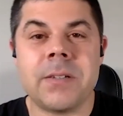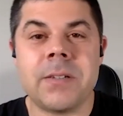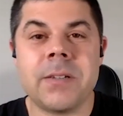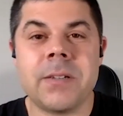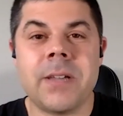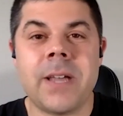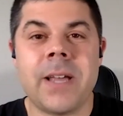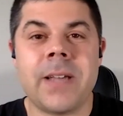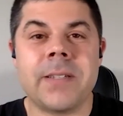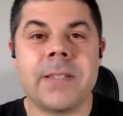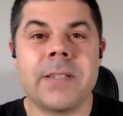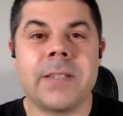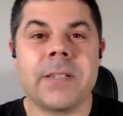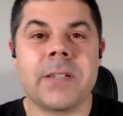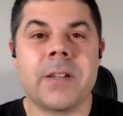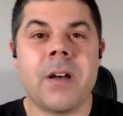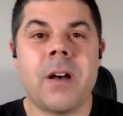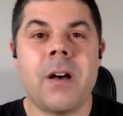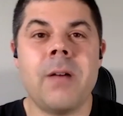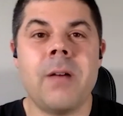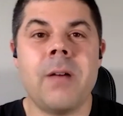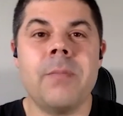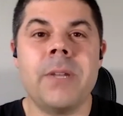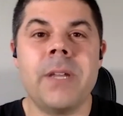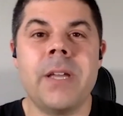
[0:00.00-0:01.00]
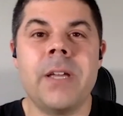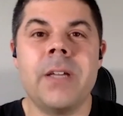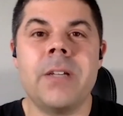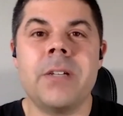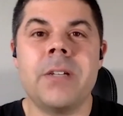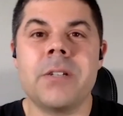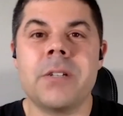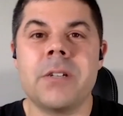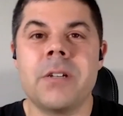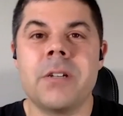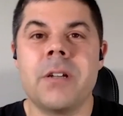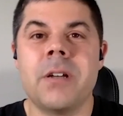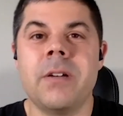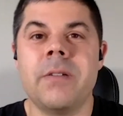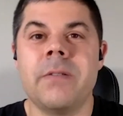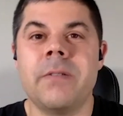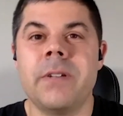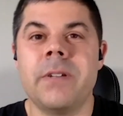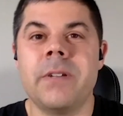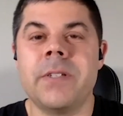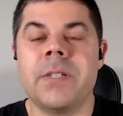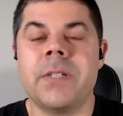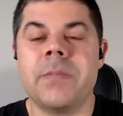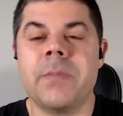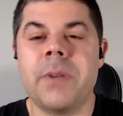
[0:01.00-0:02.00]
has this combination of
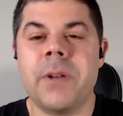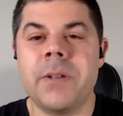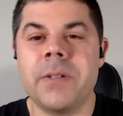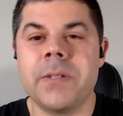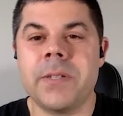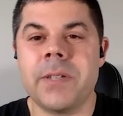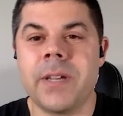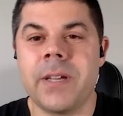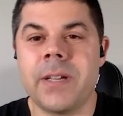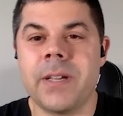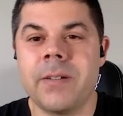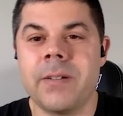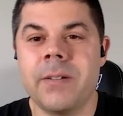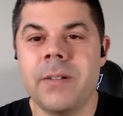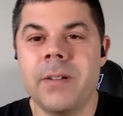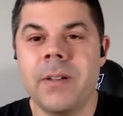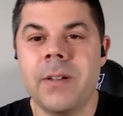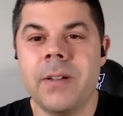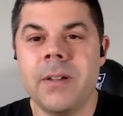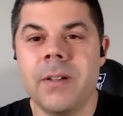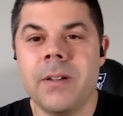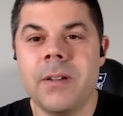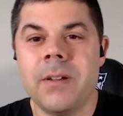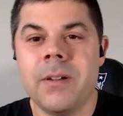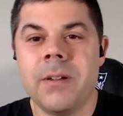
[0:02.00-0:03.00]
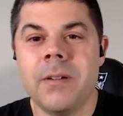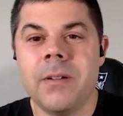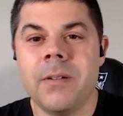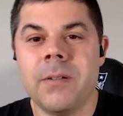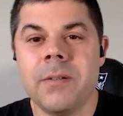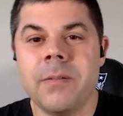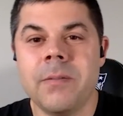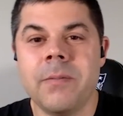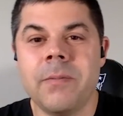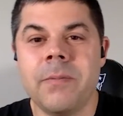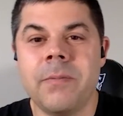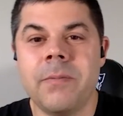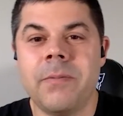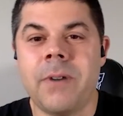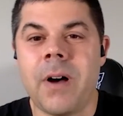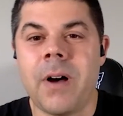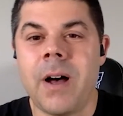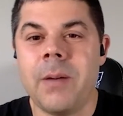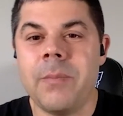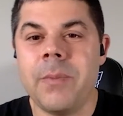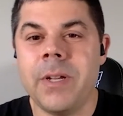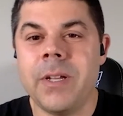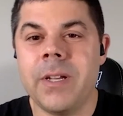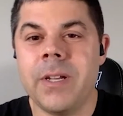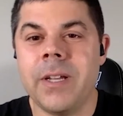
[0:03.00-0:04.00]
it smells like
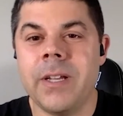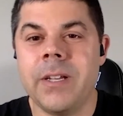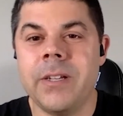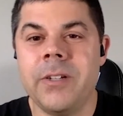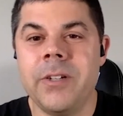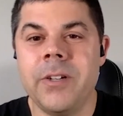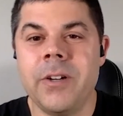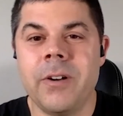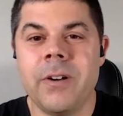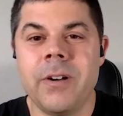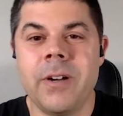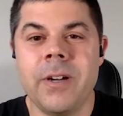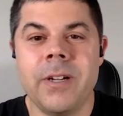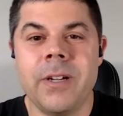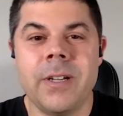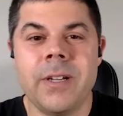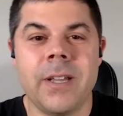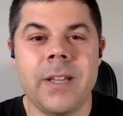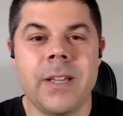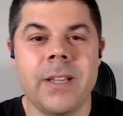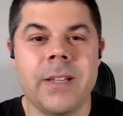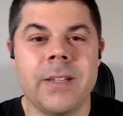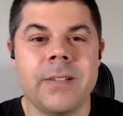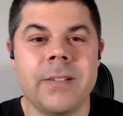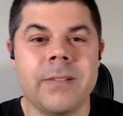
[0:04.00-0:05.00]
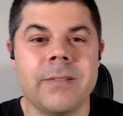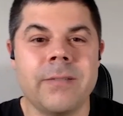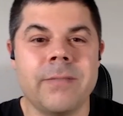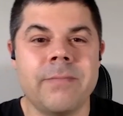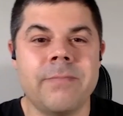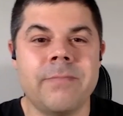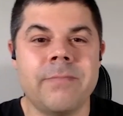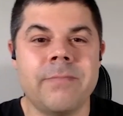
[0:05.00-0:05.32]
vomit and urine and